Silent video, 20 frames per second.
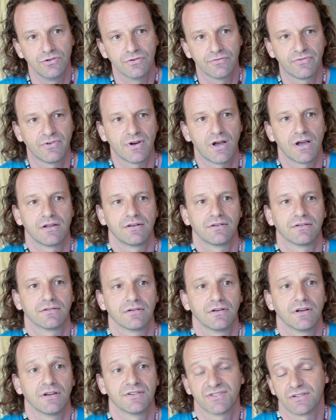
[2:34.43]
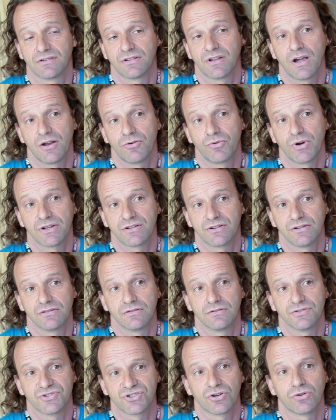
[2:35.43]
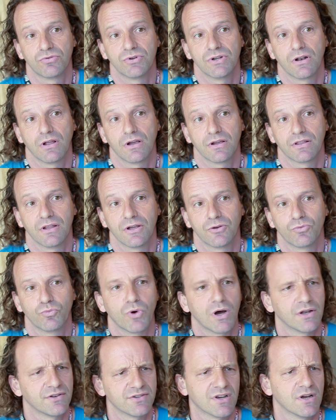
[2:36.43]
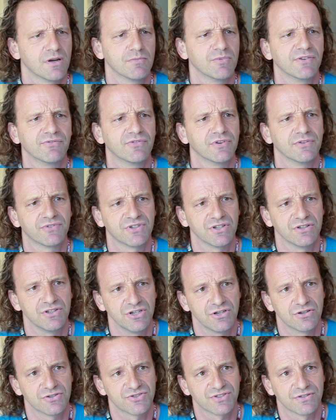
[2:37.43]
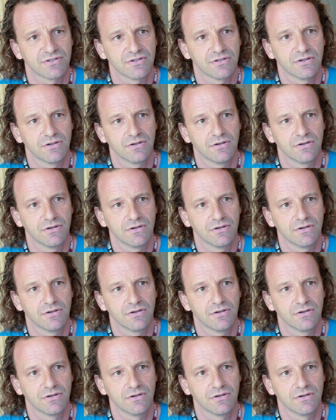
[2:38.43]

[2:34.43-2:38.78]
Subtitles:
You find, as a director, a story like that one time in 15 years.